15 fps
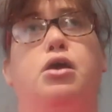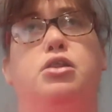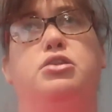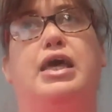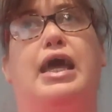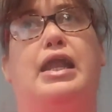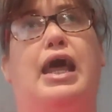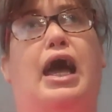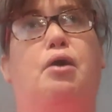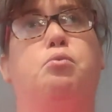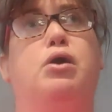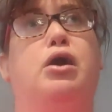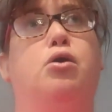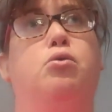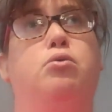then I
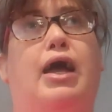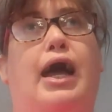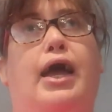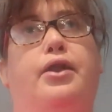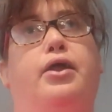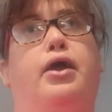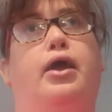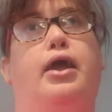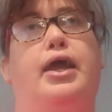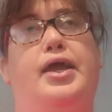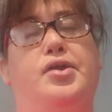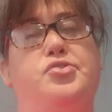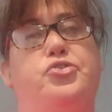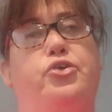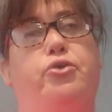will kind of
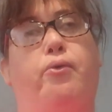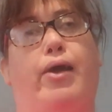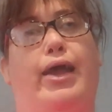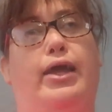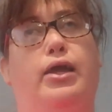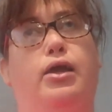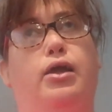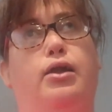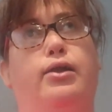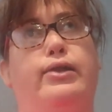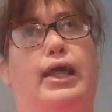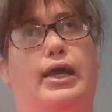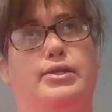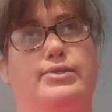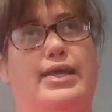integrate
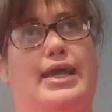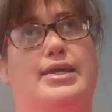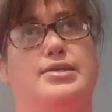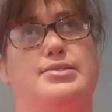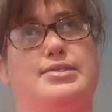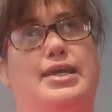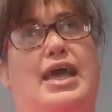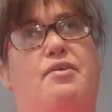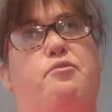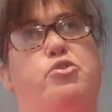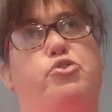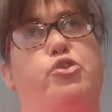like days together.